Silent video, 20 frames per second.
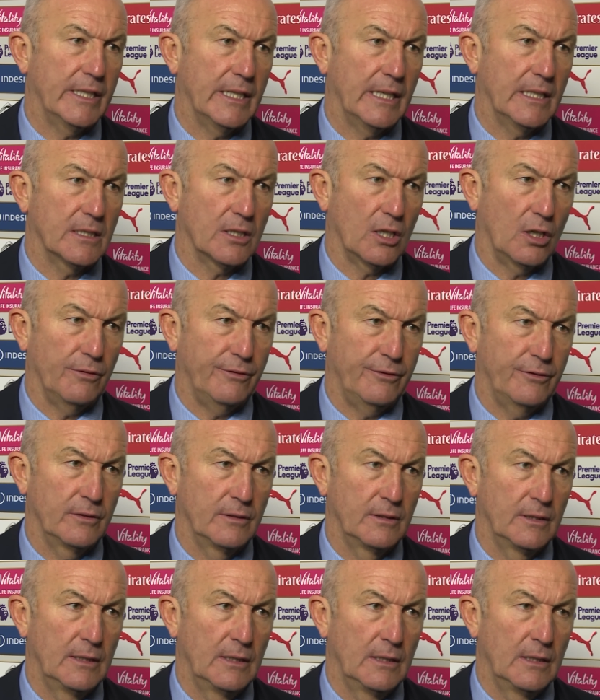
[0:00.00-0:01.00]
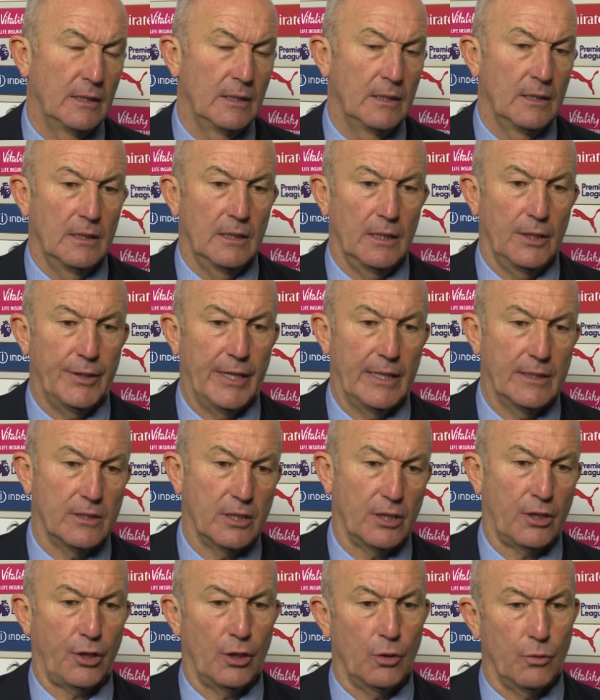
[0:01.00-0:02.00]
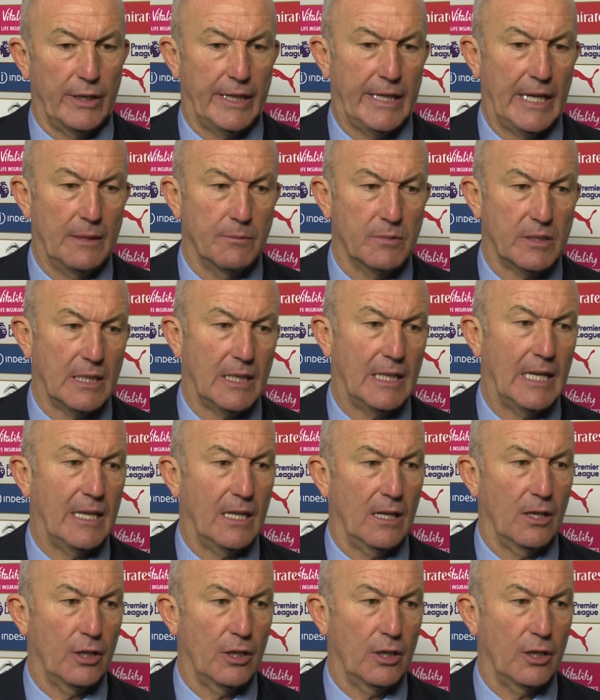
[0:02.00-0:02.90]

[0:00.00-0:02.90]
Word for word: days off and then to throw the games together